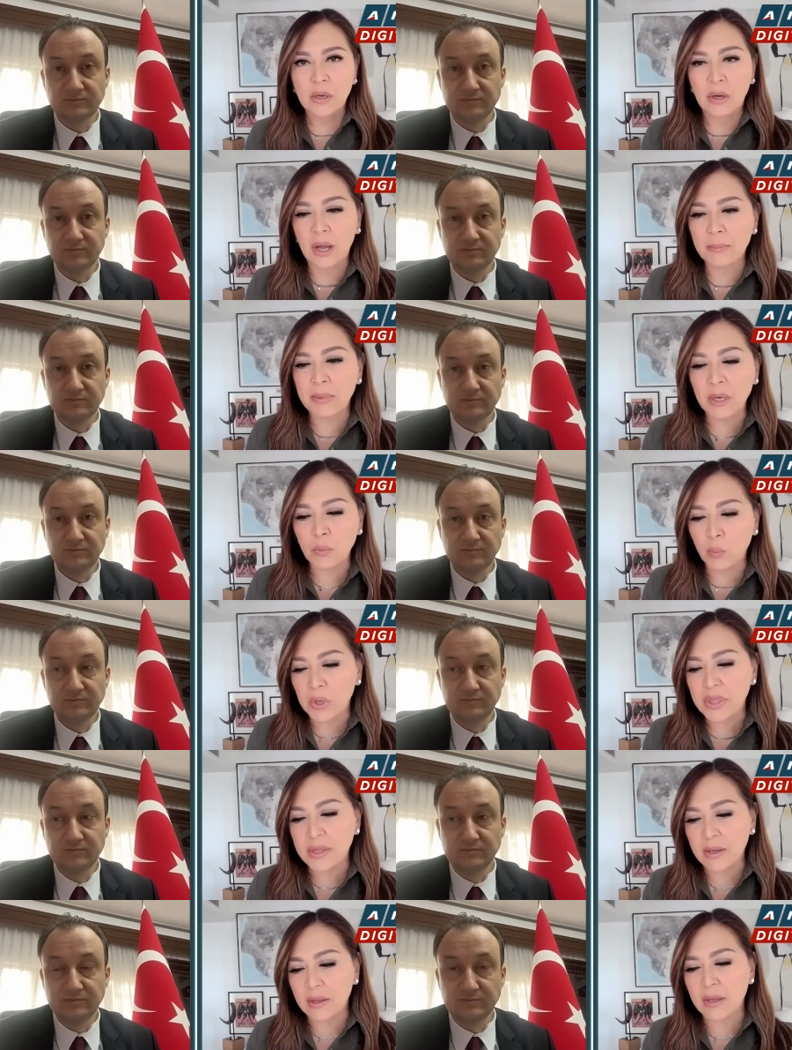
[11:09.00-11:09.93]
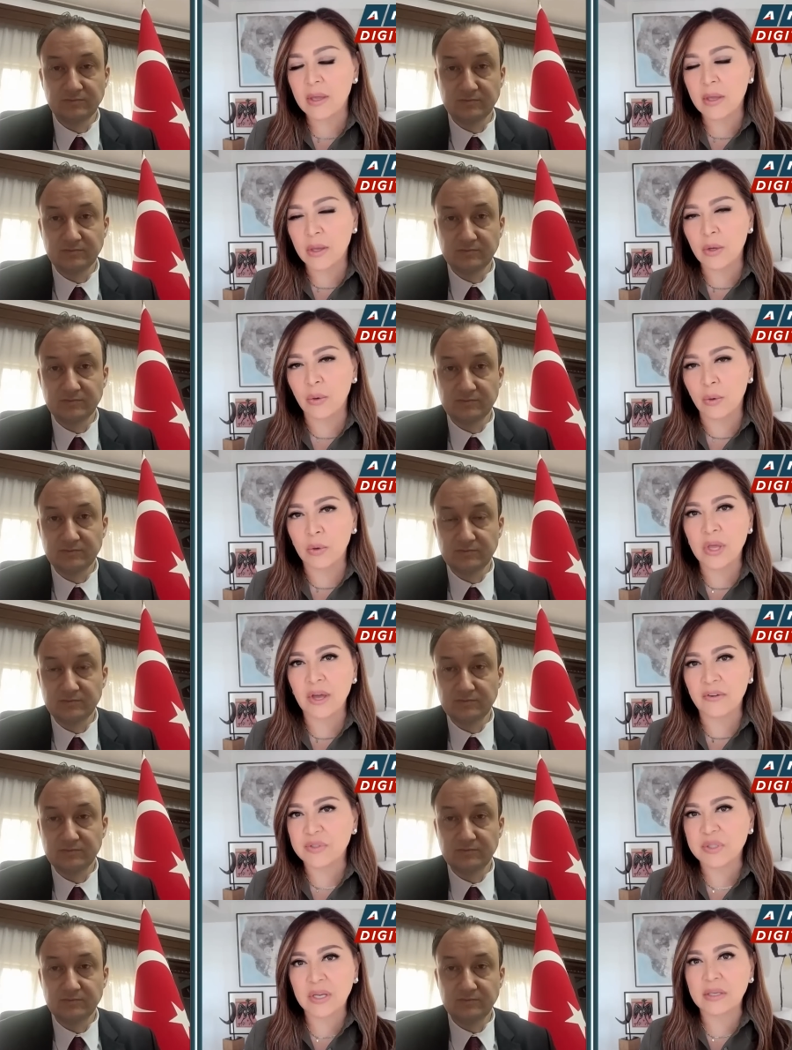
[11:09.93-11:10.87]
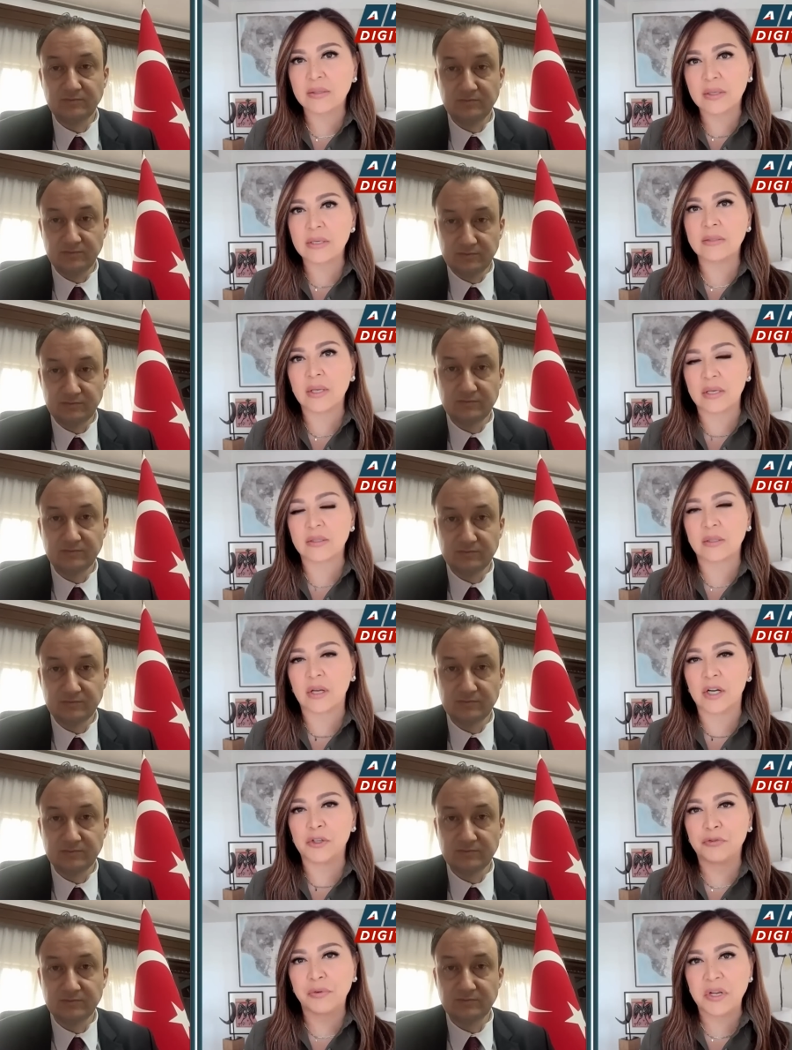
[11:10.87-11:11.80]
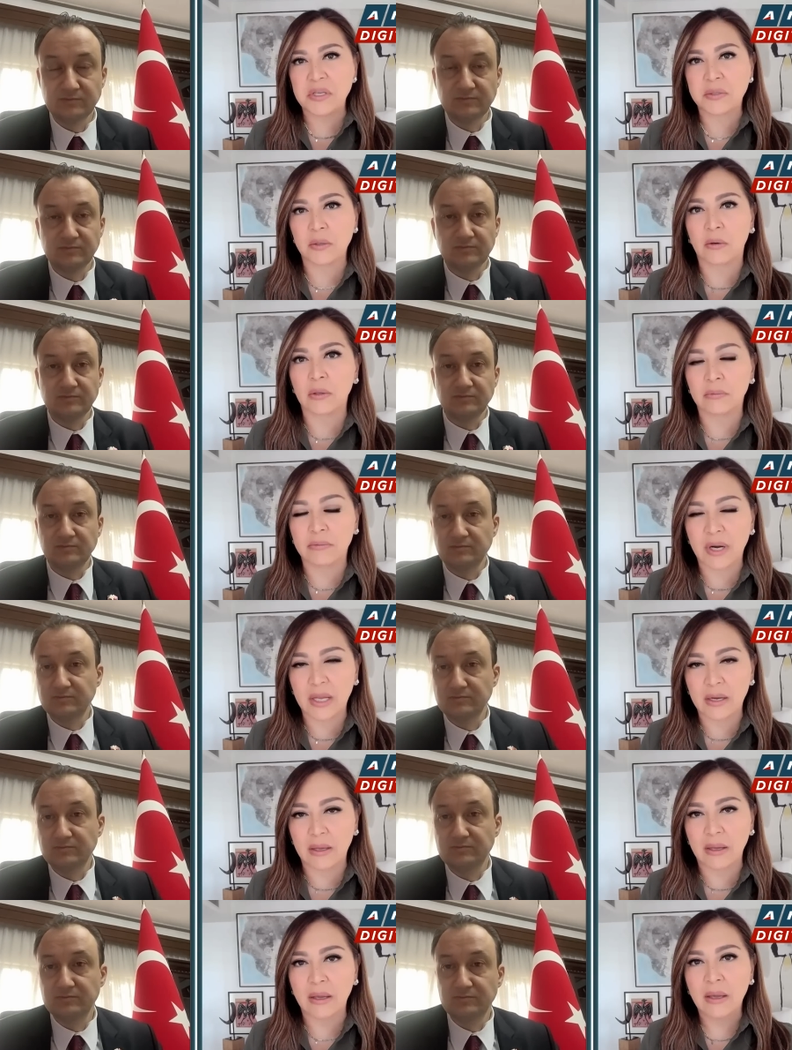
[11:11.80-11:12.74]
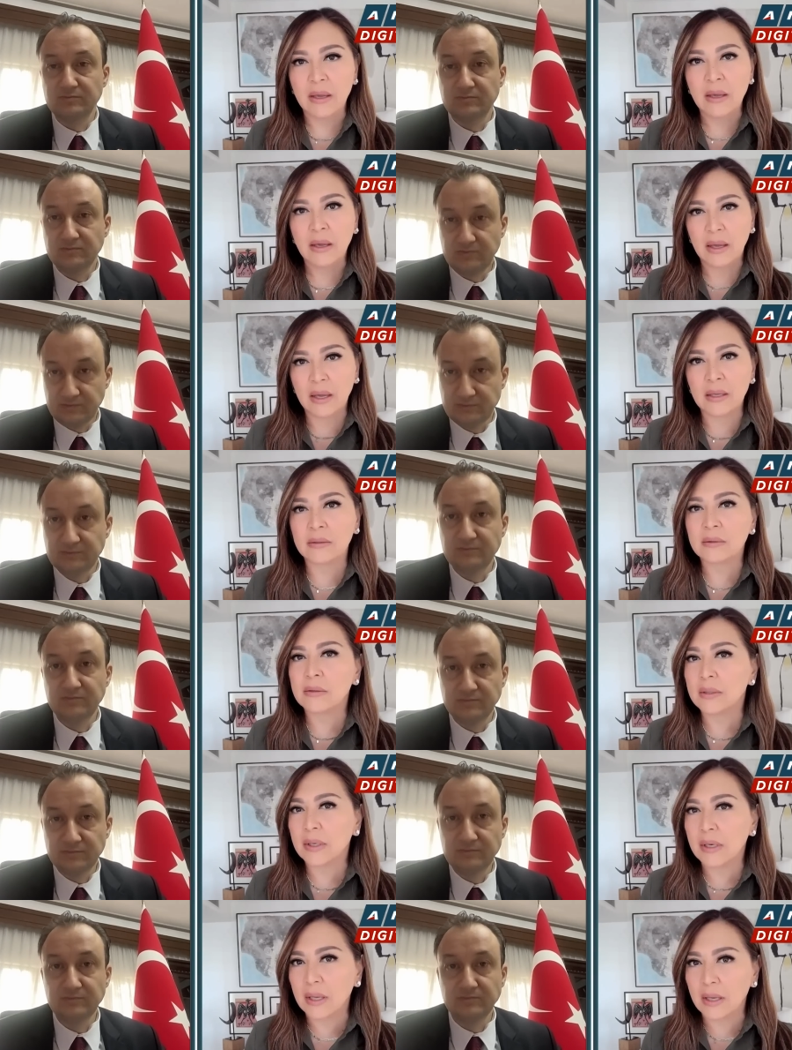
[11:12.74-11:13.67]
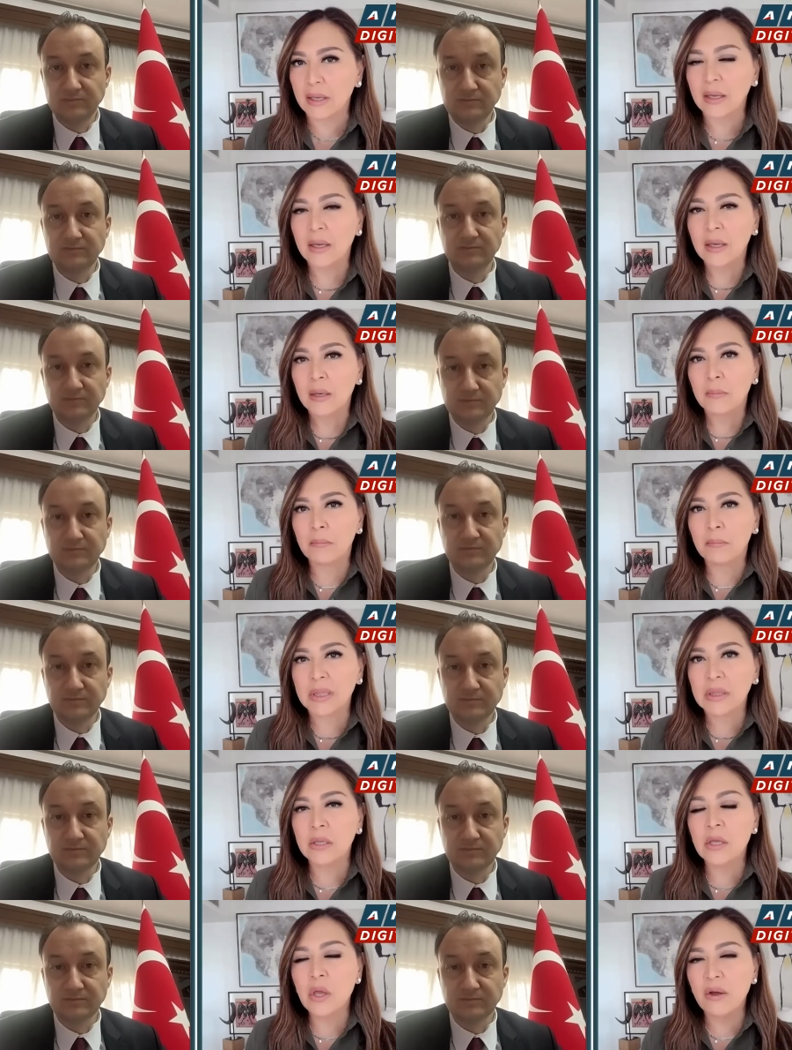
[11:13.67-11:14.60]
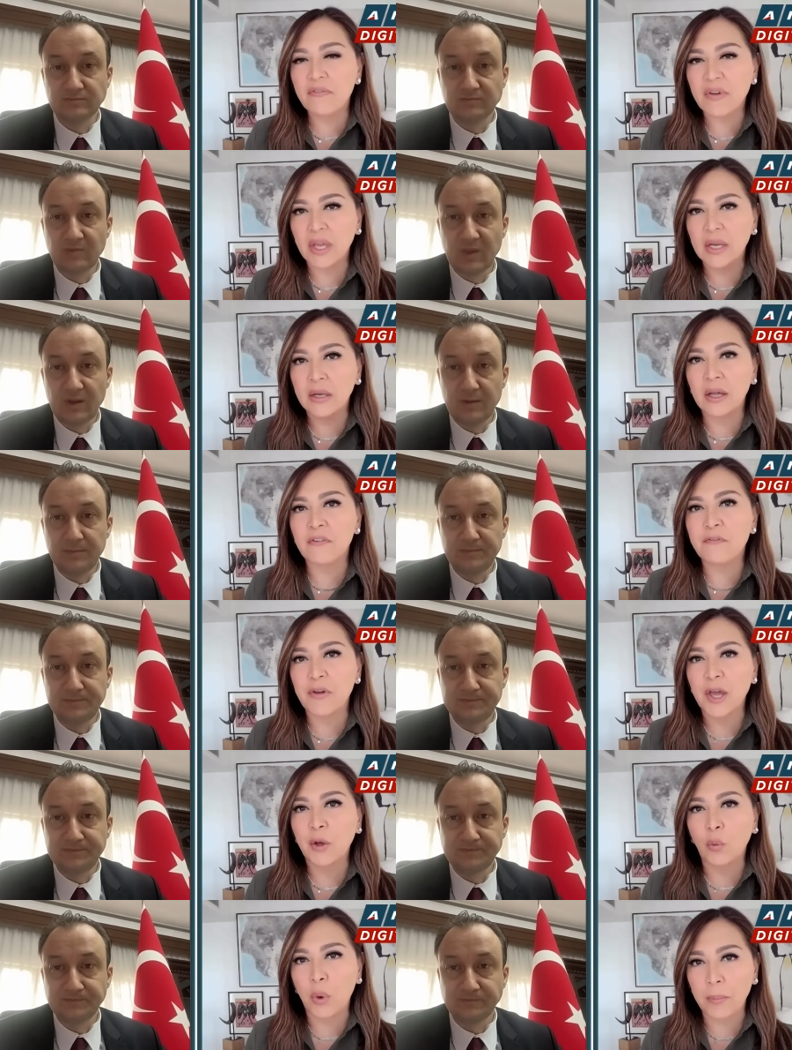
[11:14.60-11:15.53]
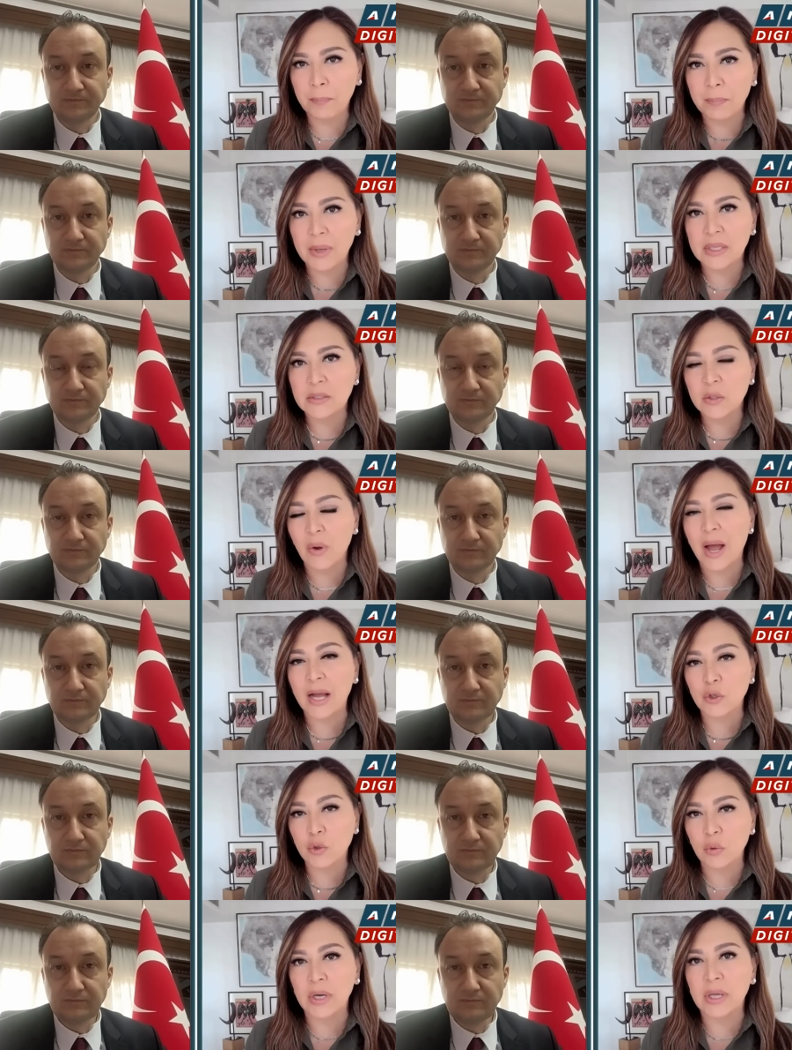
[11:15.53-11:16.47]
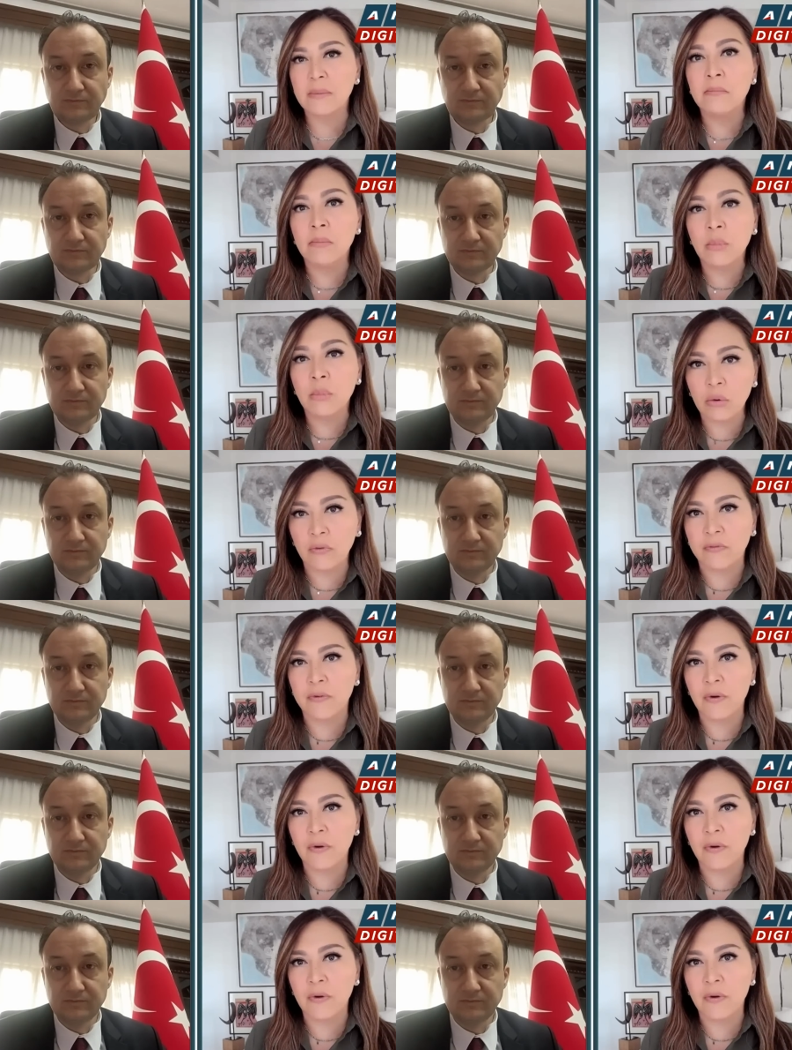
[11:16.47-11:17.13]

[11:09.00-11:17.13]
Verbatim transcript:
Speaker 1: I mean, with the EU, you have 66 countries already in Turkey, mm-hmm. but do you have enough equipment to actually move